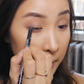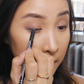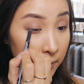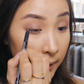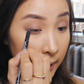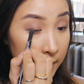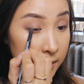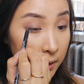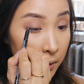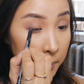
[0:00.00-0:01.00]
If I had
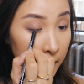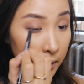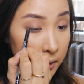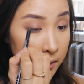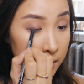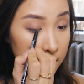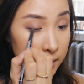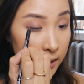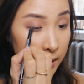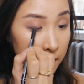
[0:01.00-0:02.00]
to go back into the
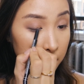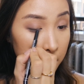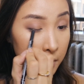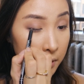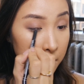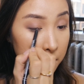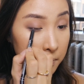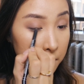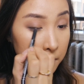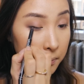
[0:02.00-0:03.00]
dating world,
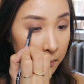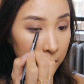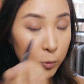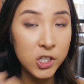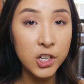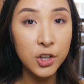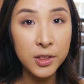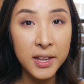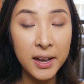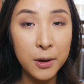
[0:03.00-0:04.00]
which I
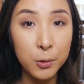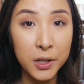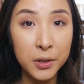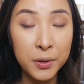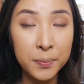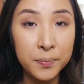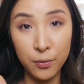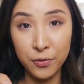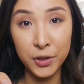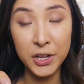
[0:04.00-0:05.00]
don't think I will,
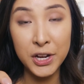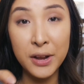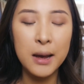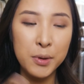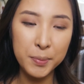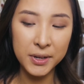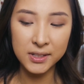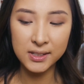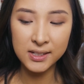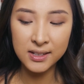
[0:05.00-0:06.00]
hopefully, I'm a
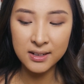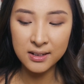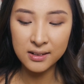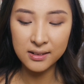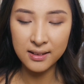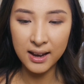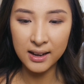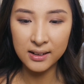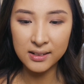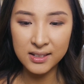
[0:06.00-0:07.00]
person
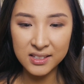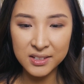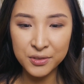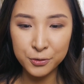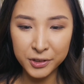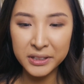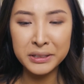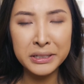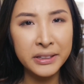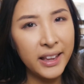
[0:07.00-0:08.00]
that doesn't
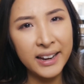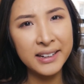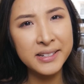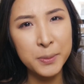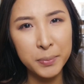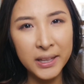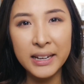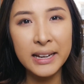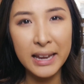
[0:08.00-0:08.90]
really like to play